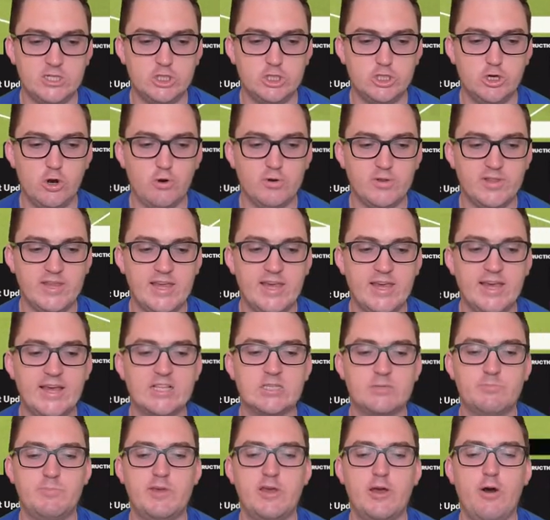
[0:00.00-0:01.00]
And Zhong there
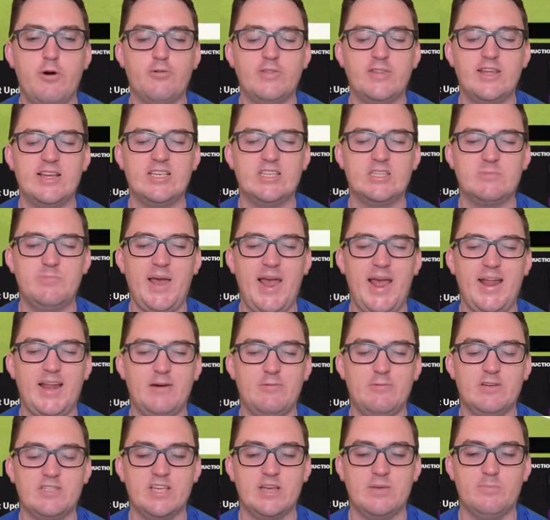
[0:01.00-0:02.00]
gets beyond his
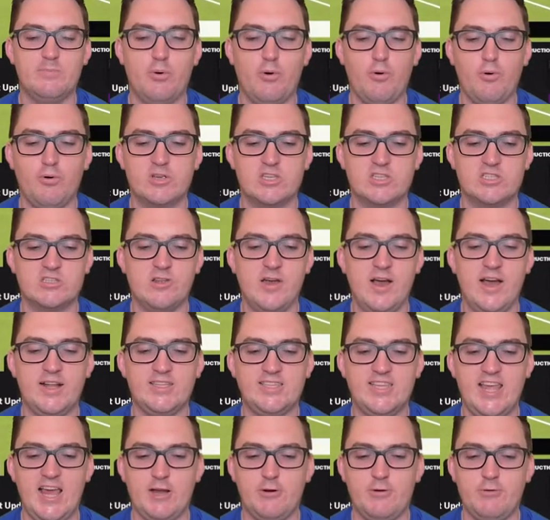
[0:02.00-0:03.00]
man. It was a poor
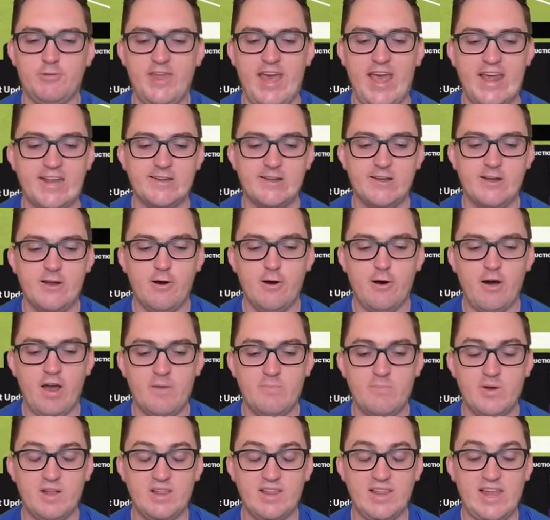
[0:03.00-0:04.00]
slide tackle that,
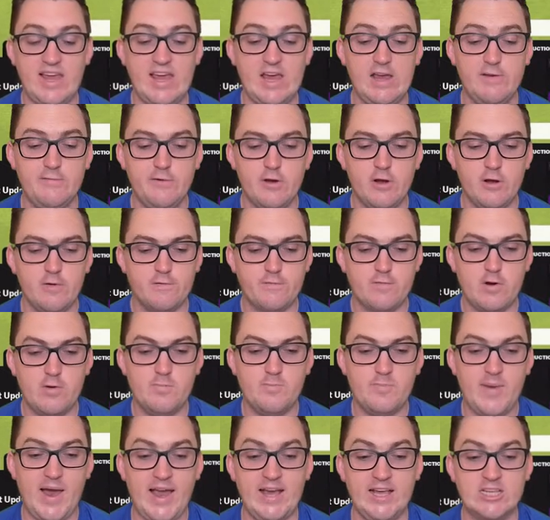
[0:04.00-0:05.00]
I believe,
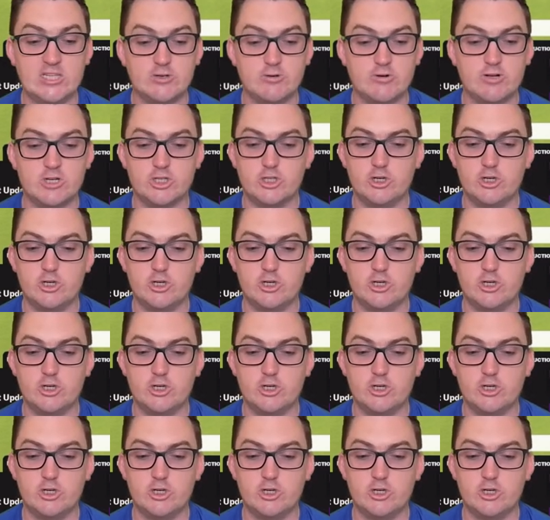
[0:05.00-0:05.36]
from Mazer.